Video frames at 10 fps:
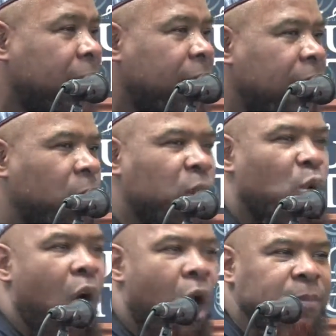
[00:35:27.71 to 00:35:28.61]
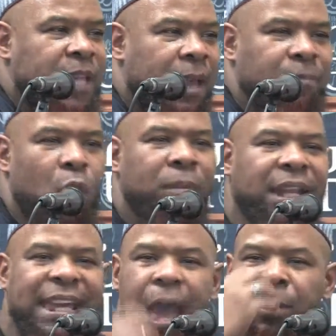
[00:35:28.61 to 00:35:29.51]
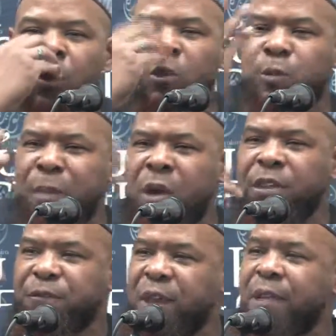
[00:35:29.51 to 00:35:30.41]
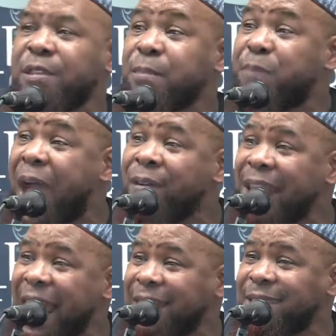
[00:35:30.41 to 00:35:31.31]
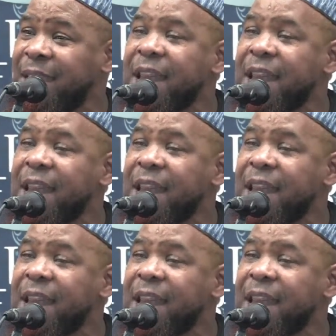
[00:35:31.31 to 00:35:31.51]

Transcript: Anyone who harms him, Yom al won't smell the fragrance in paradise.